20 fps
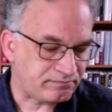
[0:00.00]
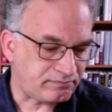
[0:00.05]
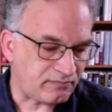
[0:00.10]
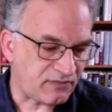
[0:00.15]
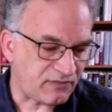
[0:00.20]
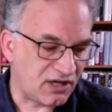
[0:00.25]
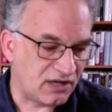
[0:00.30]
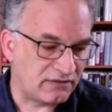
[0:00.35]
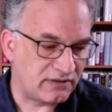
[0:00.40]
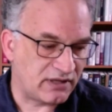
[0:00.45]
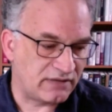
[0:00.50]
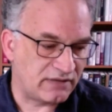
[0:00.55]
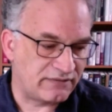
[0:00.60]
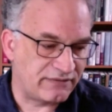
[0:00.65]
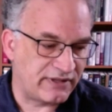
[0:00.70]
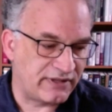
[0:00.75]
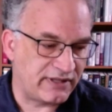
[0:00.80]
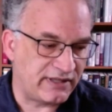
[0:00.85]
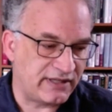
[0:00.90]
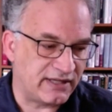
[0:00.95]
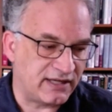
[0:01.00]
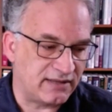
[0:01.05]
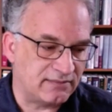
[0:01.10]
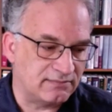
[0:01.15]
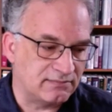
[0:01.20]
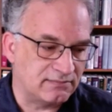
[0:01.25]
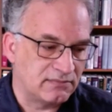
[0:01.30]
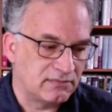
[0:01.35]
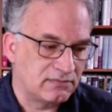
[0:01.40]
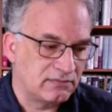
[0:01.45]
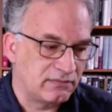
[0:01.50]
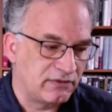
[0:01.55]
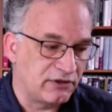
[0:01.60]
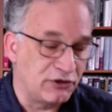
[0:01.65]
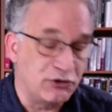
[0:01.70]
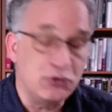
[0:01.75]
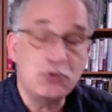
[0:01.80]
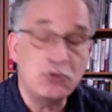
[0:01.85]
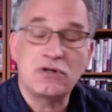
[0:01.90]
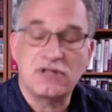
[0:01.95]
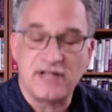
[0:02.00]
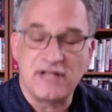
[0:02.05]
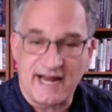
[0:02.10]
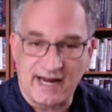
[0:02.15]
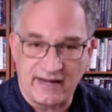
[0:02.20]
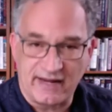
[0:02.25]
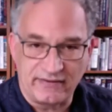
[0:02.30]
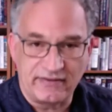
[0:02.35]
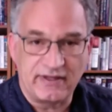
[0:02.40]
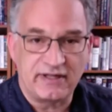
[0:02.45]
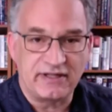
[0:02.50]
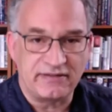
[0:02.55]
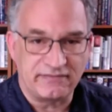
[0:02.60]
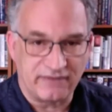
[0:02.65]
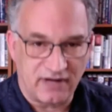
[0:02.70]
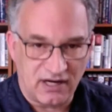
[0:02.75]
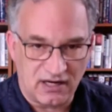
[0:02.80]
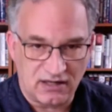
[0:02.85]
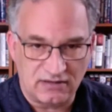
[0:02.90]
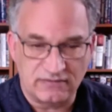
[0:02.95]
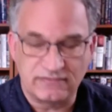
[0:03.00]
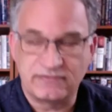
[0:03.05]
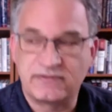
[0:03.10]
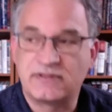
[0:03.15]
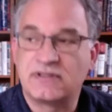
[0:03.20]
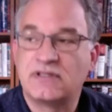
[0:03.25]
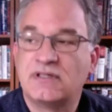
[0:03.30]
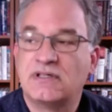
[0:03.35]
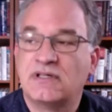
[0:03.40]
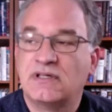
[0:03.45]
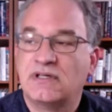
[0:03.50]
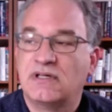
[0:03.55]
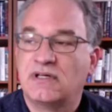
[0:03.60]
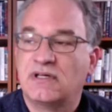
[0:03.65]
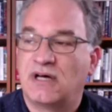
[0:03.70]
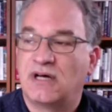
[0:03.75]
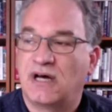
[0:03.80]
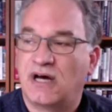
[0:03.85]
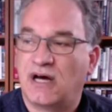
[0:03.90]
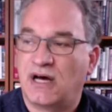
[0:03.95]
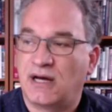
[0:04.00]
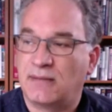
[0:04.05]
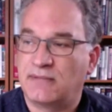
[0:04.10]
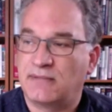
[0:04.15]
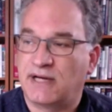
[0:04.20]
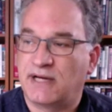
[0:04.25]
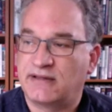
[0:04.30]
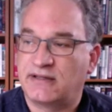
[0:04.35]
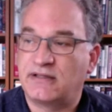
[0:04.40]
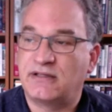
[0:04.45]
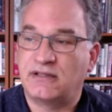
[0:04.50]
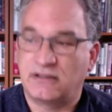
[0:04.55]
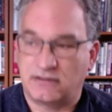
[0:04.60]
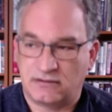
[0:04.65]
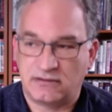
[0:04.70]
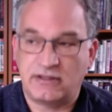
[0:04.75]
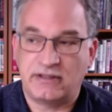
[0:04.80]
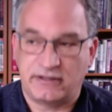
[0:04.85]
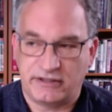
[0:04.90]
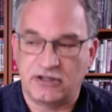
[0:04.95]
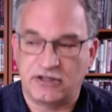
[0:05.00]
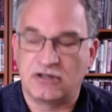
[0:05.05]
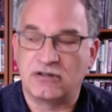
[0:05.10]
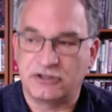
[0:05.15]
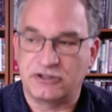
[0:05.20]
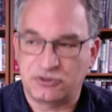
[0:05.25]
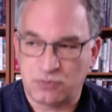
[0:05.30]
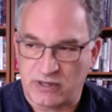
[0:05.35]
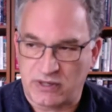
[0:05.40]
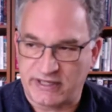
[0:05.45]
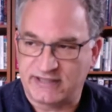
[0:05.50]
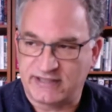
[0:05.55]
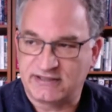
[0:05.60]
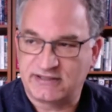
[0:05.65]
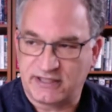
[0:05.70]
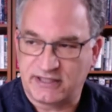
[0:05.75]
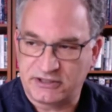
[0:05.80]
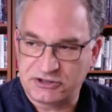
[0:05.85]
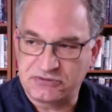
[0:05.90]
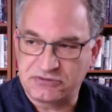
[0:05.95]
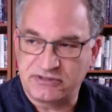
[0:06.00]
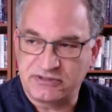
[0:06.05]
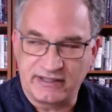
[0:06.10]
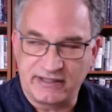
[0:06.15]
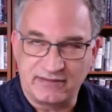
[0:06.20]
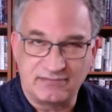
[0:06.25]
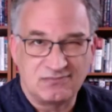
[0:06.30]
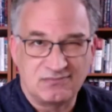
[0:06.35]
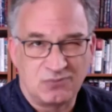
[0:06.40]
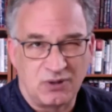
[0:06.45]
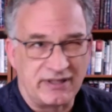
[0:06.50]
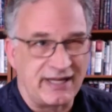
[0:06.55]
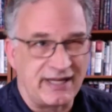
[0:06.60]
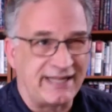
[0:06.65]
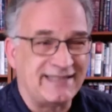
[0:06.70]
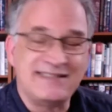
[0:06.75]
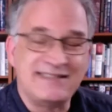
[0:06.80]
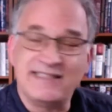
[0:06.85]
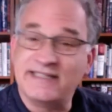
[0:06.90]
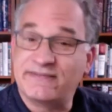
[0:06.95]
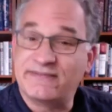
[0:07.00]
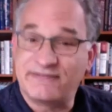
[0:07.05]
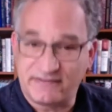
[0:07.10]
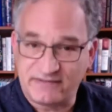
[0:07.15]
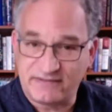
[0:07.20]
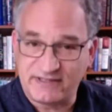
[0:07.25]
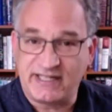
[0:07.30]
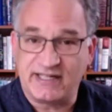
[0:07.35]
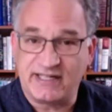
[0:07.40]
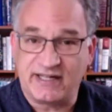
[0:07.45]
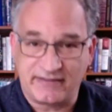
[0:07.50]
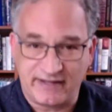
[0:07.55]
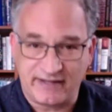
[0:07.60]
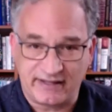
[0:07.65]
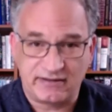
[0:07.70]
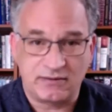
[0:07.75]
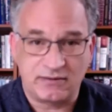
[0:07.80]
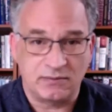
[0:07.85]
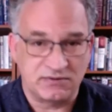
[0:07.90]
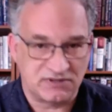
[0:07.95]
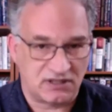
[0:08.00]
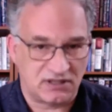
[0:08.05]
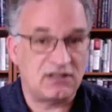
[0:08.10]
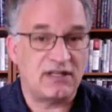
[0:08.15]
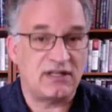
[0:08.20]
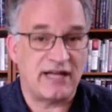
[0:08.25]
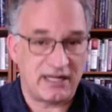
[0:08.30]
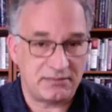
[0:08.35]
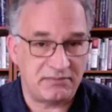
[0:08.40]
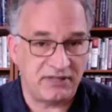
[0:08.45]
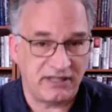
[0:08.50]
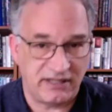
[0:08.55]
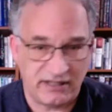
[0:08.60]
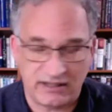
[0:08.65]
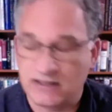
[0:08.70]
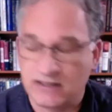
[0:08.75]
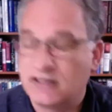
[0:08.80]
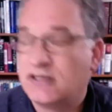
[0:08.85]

of, of the um, the new Klan that evolved um, at, in the early twentieth century. In what nineteen fifteen, I think there was a Klan mm-hmm. meeting